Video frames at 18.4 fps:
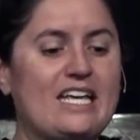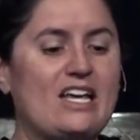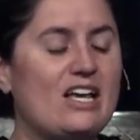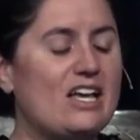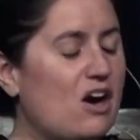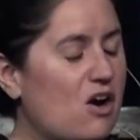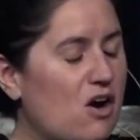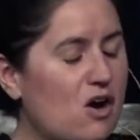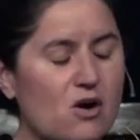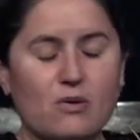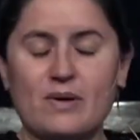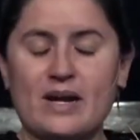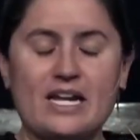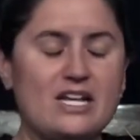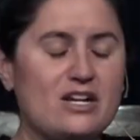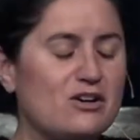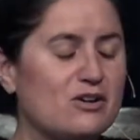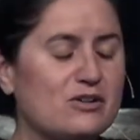
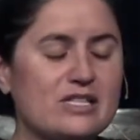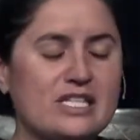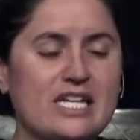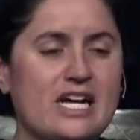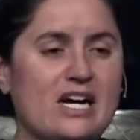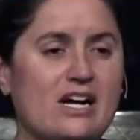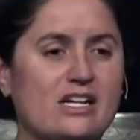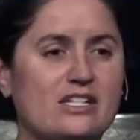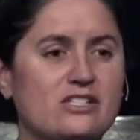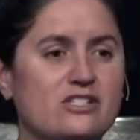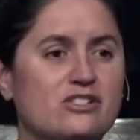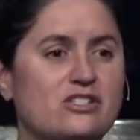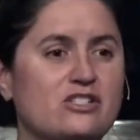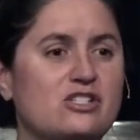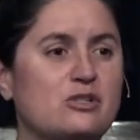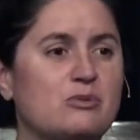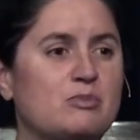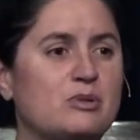already early on
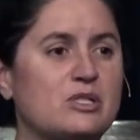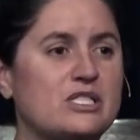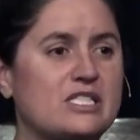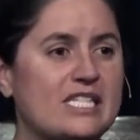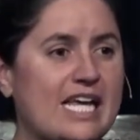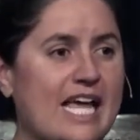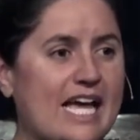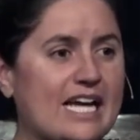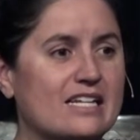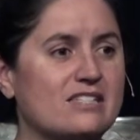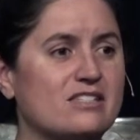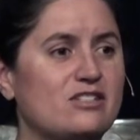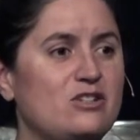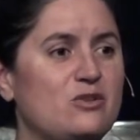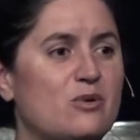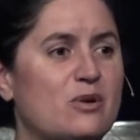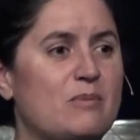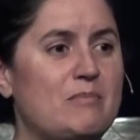to protect
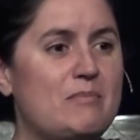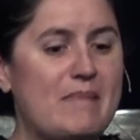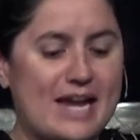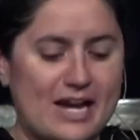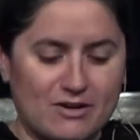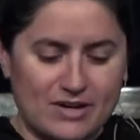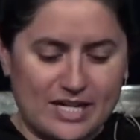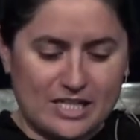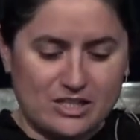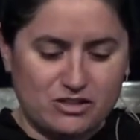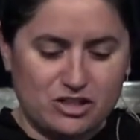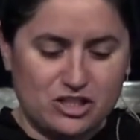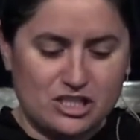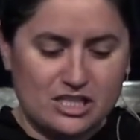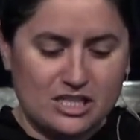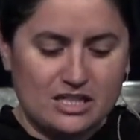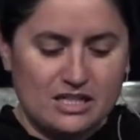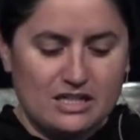your
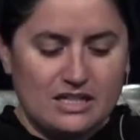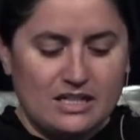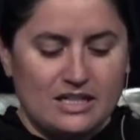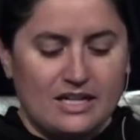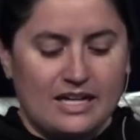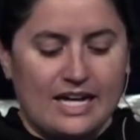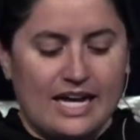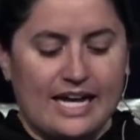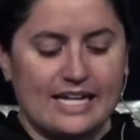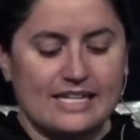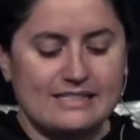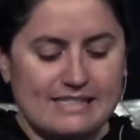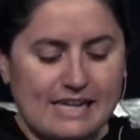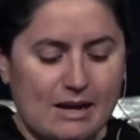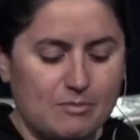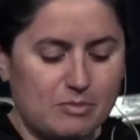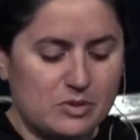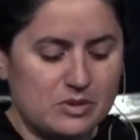marriage
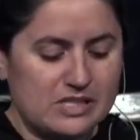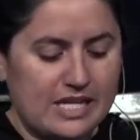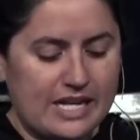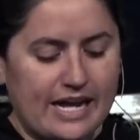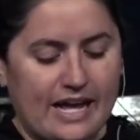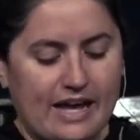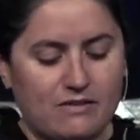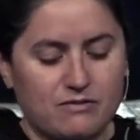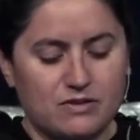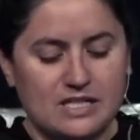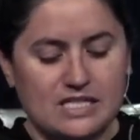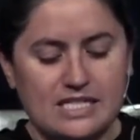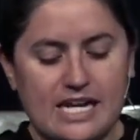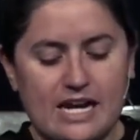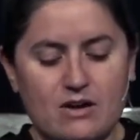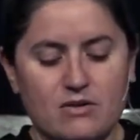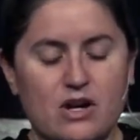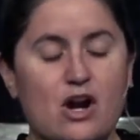examples that I have written
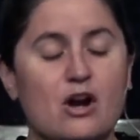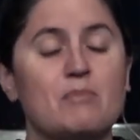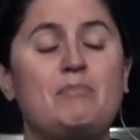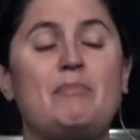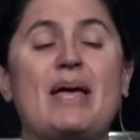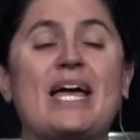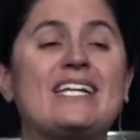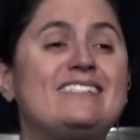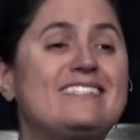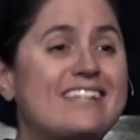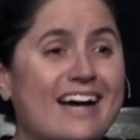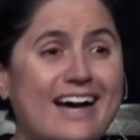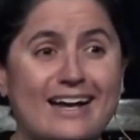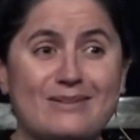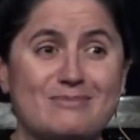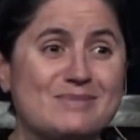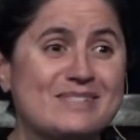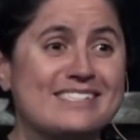down are
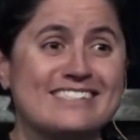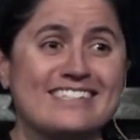bedtimes.